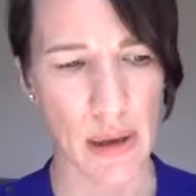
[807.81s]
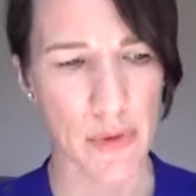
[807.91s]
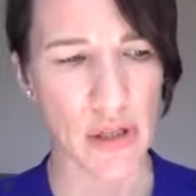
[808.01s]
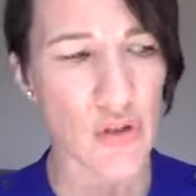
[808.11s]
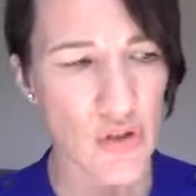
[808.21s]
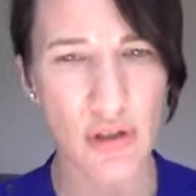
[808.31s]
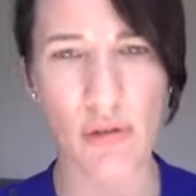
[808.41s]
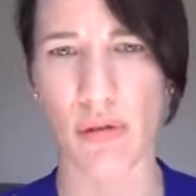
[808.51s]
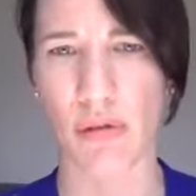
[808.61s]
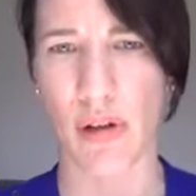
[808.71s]
in
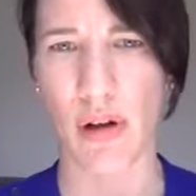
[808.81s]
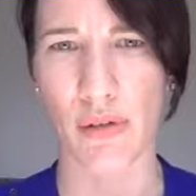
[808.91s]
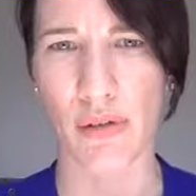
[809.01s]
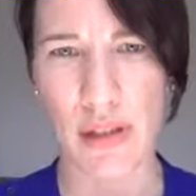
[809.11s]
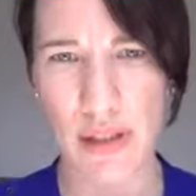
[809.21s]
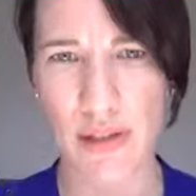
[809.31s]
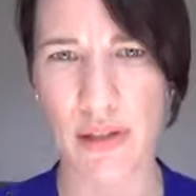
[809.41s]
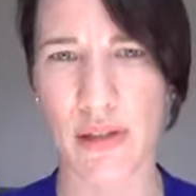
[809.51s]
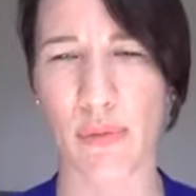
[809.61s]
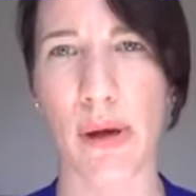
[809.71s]
general on
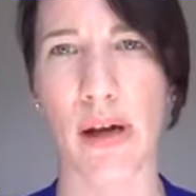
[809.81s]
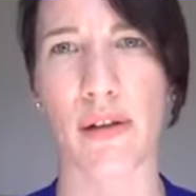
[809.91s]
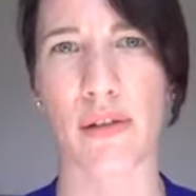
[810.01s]
LinkedIn about